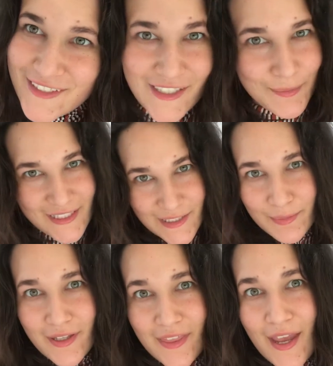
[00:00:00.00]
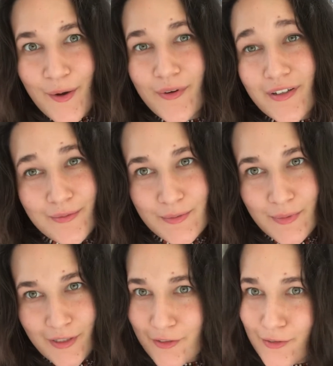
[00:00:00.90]
everyone, I'm Elizabeth and welcome to
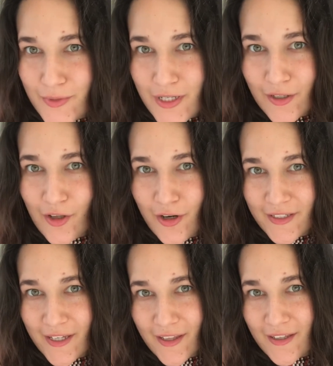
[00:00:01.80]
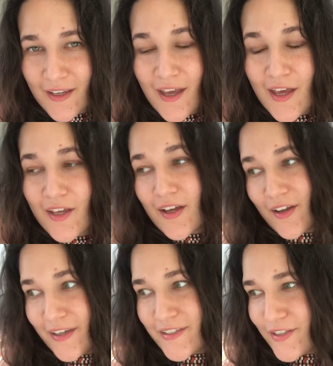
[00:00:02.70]
my YouTube channel Art Eli.
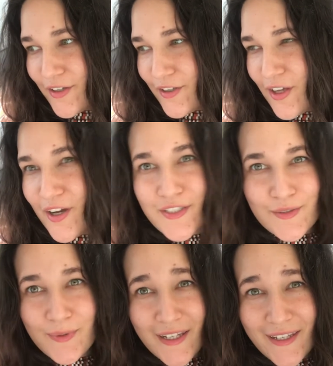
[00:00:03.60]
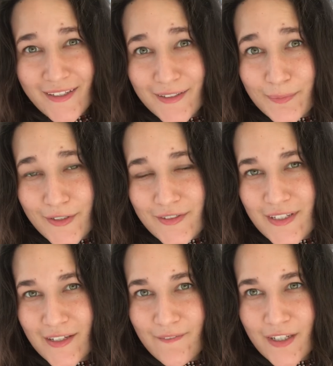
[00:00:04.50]
Okay, so last week I didn't post
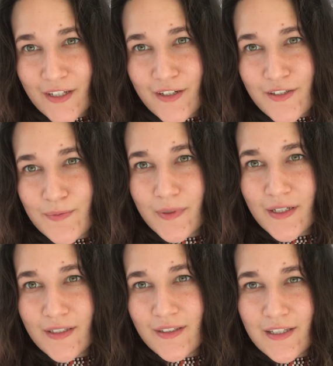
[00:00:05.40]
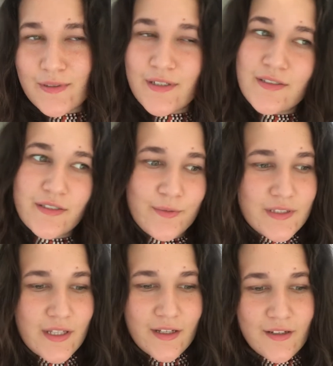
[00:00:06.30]
any videos, but that's because there
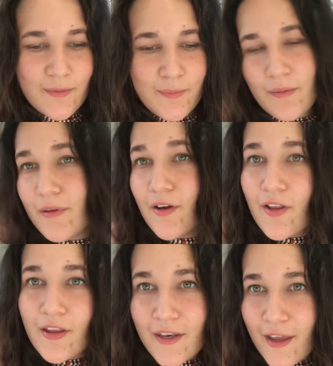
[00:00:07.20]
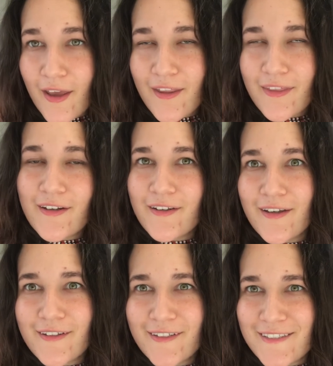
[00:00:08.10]
was like a public holiday and then I
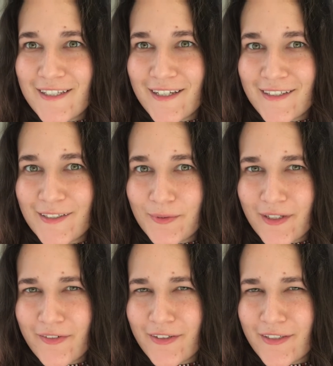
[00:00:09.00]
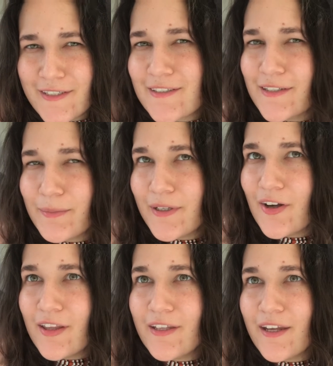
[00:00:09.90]
kind of decided whenever it gonna be a
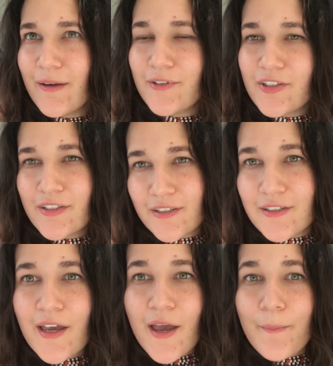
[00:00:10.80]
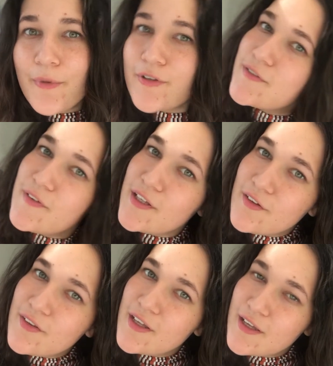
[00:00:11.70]
holiday I'm not gonna post a
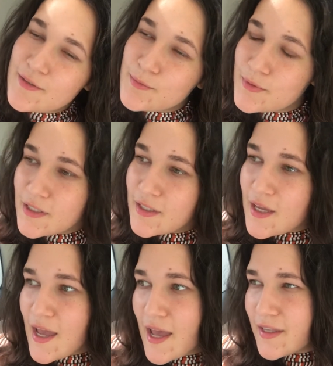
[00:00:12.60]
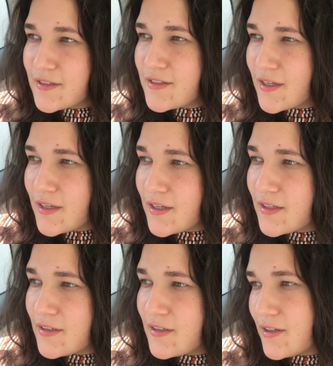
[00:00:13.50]
video that week. And
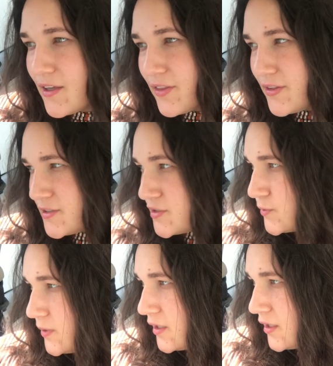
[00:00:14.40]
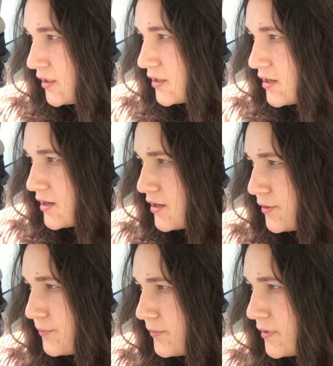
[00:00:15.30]
then this week
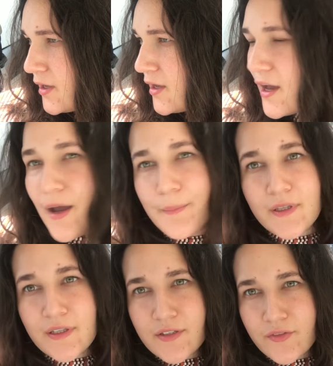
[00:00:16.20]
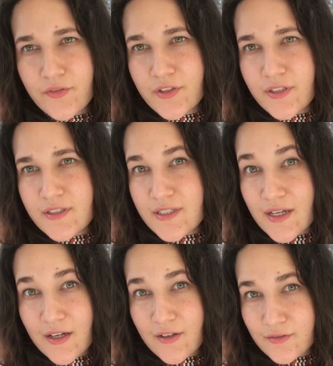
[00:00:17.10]
um, I'm in a different
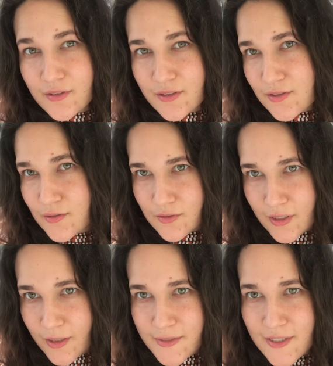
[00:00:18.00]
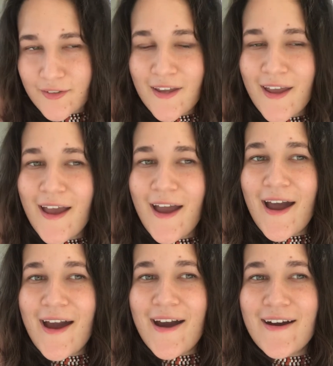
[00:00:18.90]
town, it's called Cape Town.
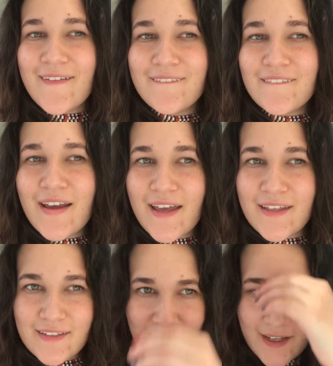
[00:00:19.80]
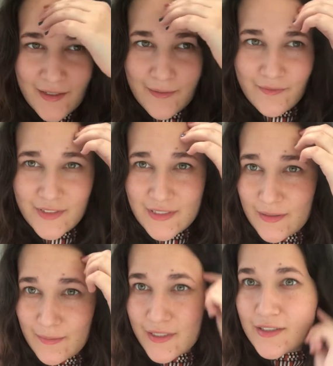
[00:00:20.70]
Um, and I am
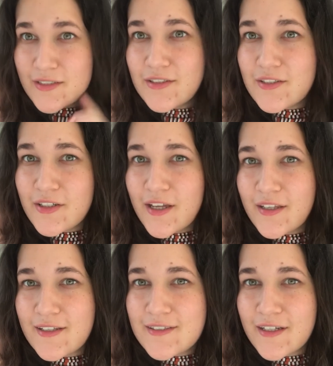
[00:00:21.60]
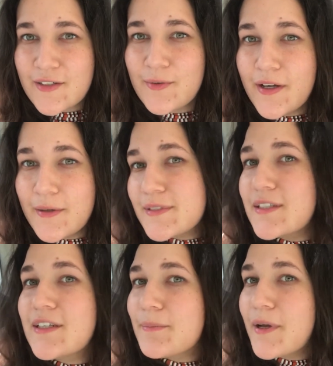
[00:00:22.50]
visiting my sister and that's kind of why I'm
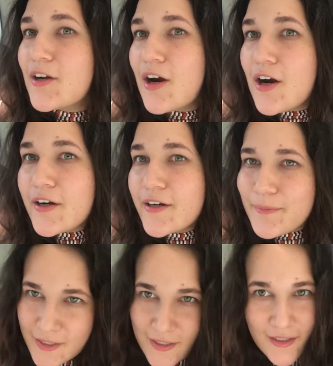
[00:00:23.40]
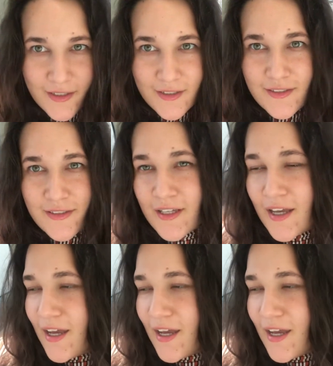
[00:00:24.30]
sitting in my car because